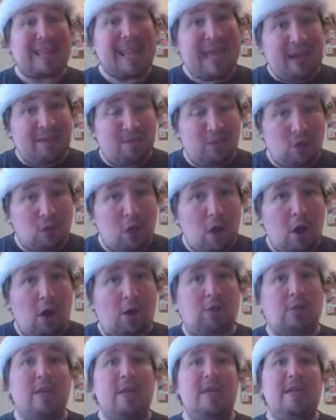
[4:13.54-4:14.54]
After
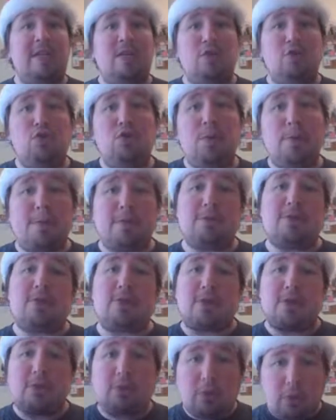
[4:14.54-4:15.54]
all, Uber
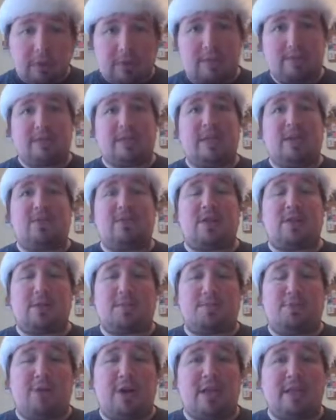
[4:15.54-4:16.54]
sold themselves on
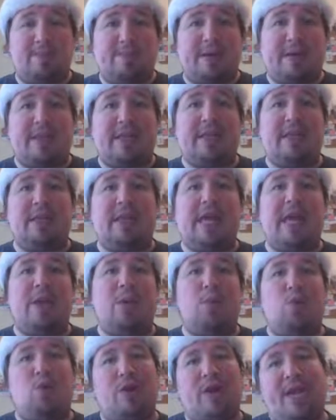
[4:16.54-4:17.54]
the prospect that
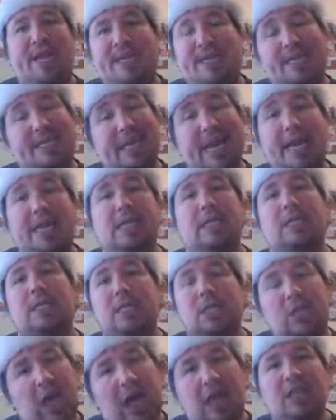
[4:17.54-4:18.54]
they were a
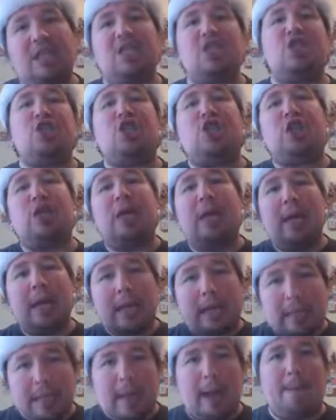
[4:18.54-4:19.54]
technology
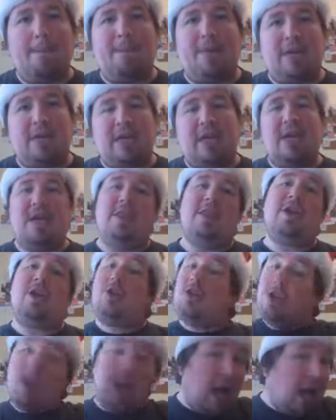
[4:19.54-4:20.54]
company.
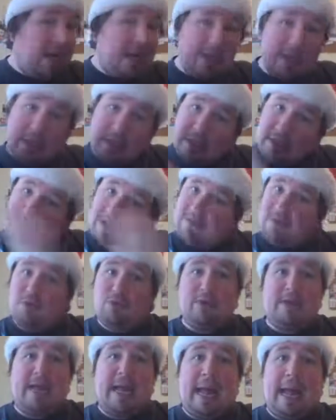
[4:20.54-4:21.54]
They're not a
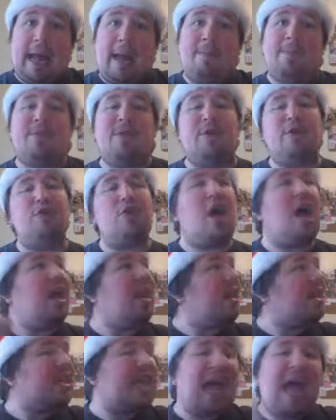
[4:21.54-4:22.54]
delivery app. They're
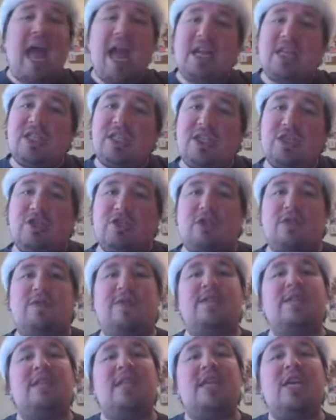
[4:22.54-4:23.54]
not a taxi
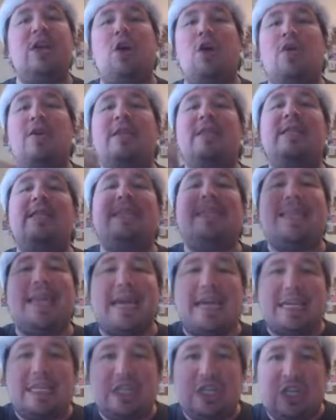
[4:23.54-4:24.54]
service. They are in the
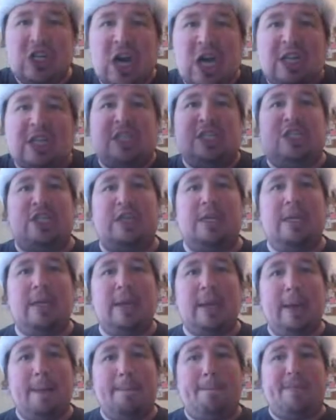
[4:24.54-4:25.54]
technology
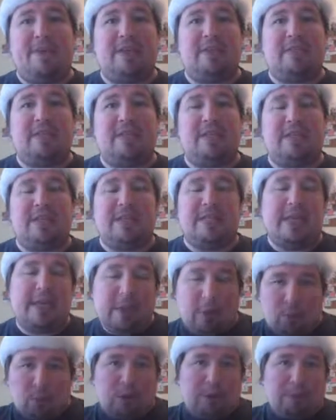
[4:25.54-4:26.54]
business. And
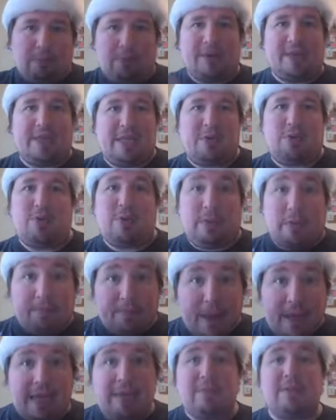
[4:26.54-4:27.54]
then at one point, they were in the
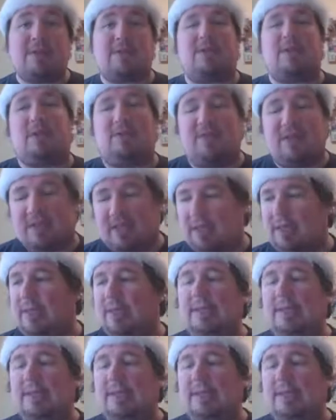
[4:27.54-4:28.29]
payment service.